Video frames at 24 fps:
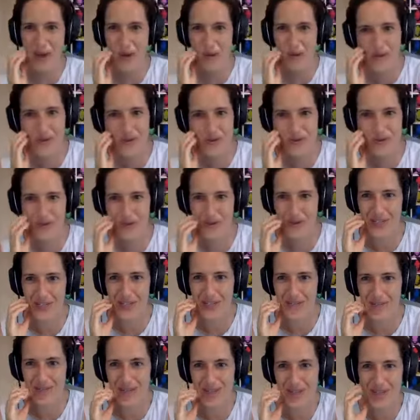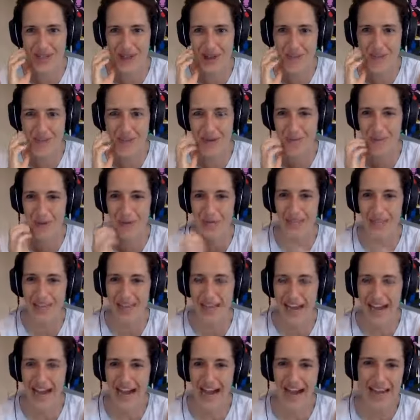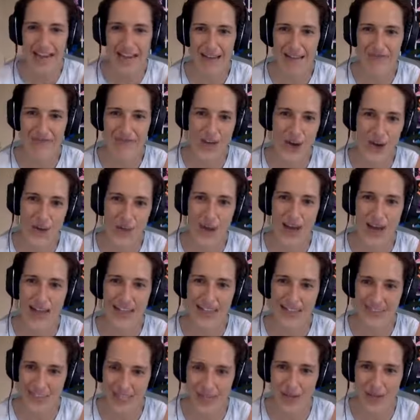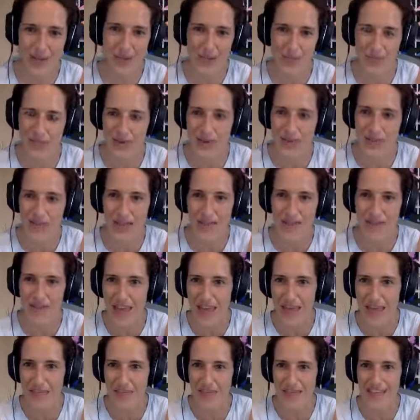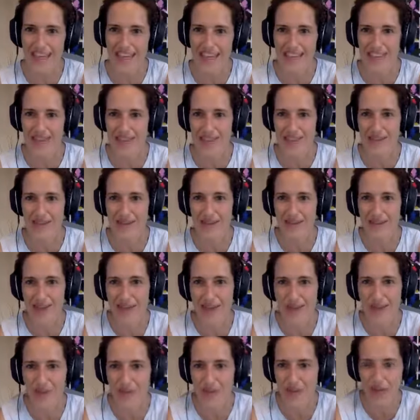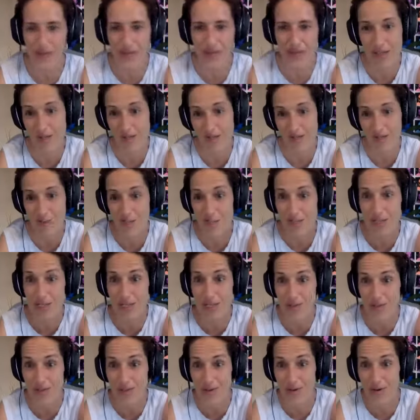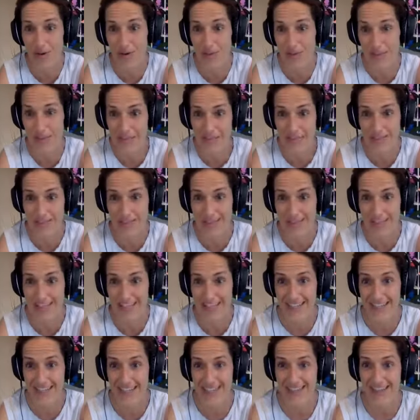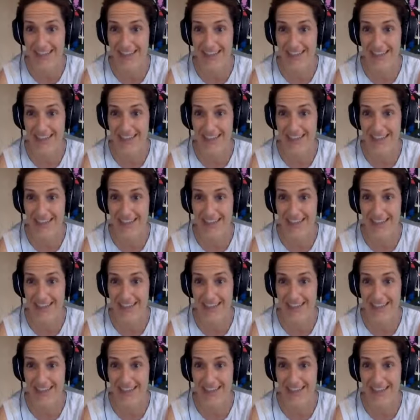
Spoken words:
move to a different topic, but I have no idea. We don't have that many guests from Pittsburgh or Pennsylvania.